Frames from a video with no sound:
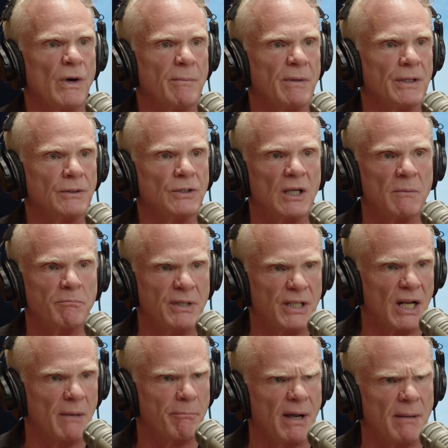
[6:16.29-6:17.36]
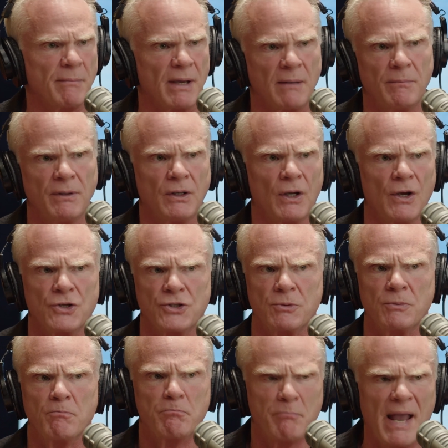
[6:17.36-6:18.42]
women get beat up by men
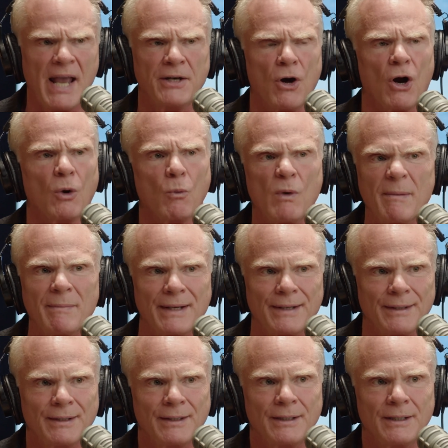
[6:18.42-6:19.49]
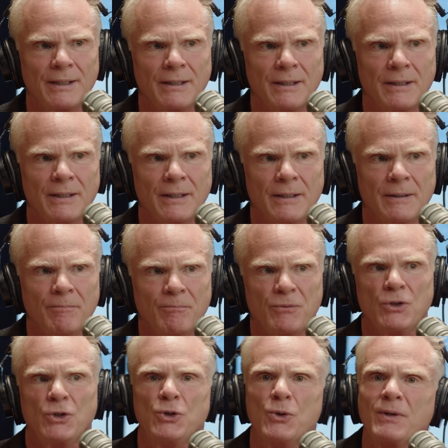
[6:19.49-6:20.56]
because men are women.
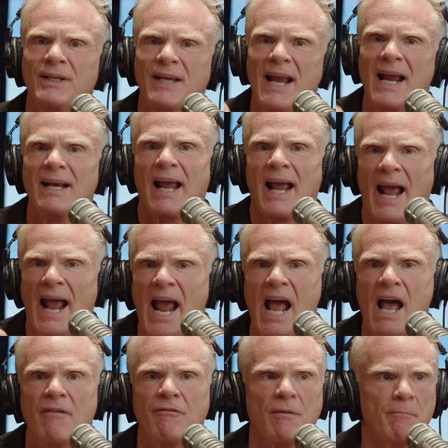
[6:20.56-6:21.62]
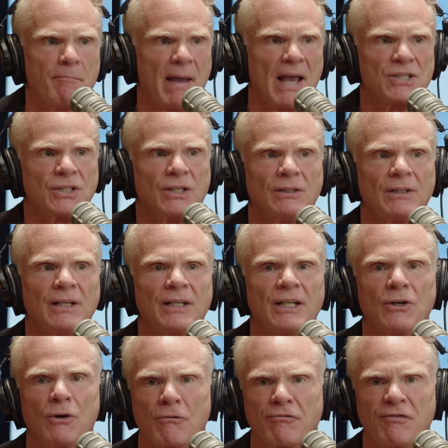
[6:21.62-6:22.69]
You can't have
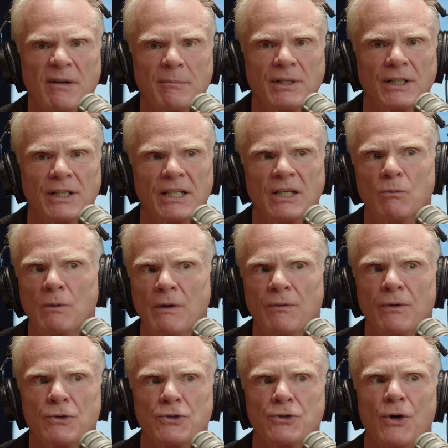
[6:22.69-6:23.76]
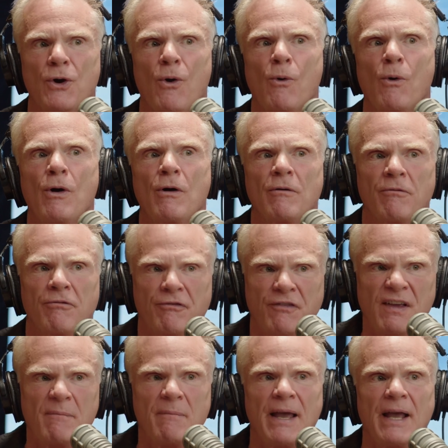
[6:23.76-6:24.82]
masculinity or femininity when there's no
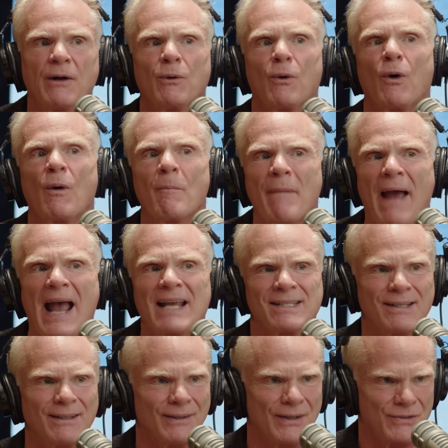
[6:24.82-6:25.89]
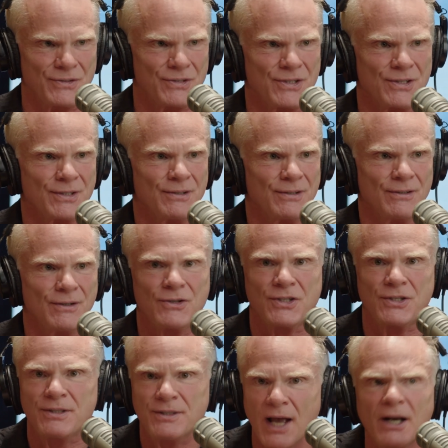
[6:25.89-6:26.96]
female or masculines.
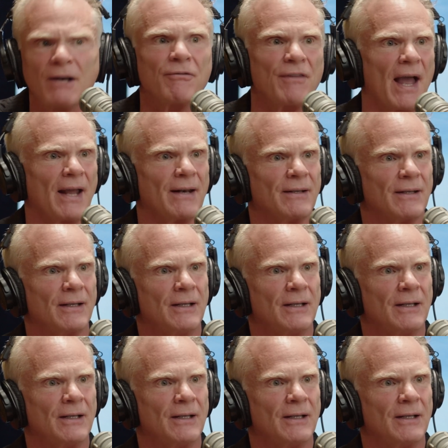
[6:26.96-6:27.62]
There's none of that.